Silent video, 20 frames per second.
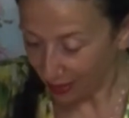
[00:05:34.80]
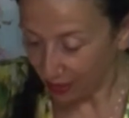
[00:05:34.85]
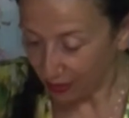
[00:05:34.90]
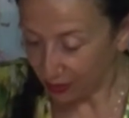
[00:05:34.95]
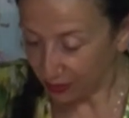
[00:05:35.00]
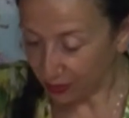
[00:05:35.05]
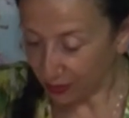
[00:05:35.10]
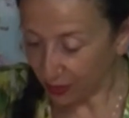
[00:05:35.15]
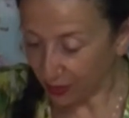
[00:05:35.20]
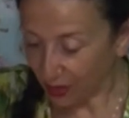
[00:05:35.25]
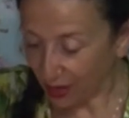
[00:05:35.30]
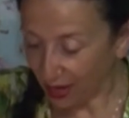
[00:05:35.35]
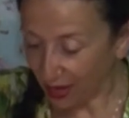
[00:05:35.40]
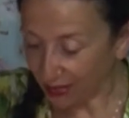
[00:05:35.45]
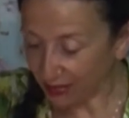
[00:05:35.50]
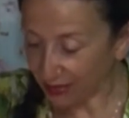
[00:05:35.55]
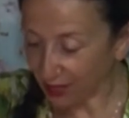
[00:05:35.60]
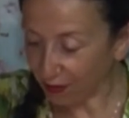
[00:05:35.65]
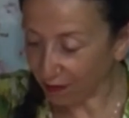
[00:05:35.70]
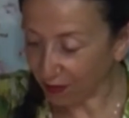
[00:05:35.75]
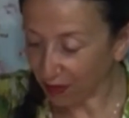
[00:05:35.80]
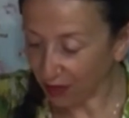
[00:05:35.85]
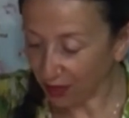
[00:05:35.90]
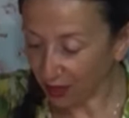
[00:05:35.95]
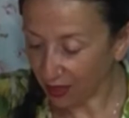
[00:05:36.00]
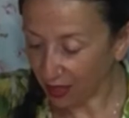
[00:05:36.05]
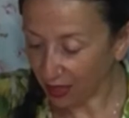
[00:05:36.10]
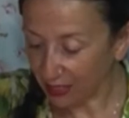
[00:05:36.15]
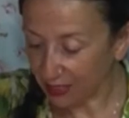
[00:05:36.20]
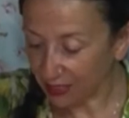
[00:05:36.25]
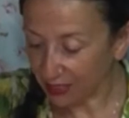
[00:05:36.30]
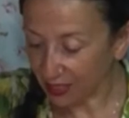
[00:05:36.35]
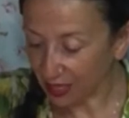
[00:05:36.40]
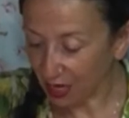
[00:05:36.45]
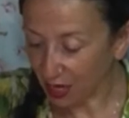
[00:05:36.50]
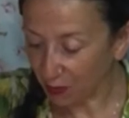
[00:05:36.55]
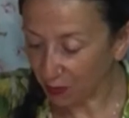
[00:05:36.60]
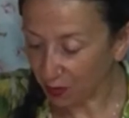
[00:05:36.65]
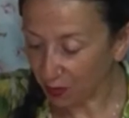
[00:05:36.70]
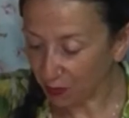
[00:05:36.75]
So as ever, I
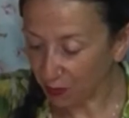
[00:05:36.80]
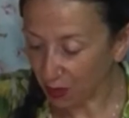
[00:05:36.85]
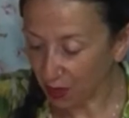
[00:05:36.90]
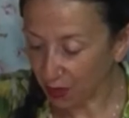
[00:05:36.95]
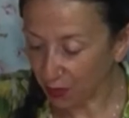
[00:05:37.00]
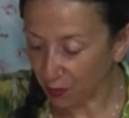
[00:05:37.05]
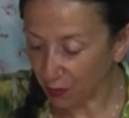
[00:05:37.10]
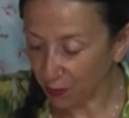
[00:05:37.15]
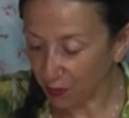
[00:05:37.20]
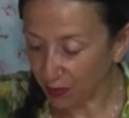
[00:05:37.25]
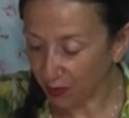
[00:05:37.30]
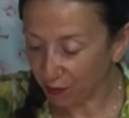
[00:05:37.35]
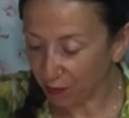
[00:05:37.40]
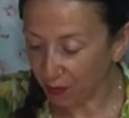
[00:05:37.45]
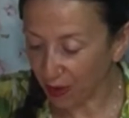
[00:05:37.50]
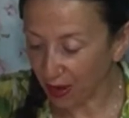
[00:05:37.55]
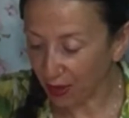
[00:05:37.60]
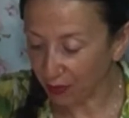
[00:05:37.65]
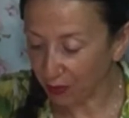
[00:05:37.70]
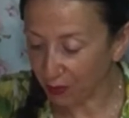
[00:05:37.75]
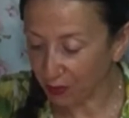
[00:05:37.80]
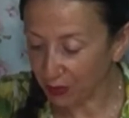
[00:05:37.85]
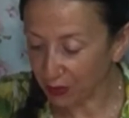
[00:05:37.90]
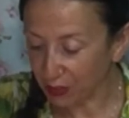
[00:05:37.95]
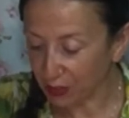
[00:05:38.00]
start with a little bit of backwards,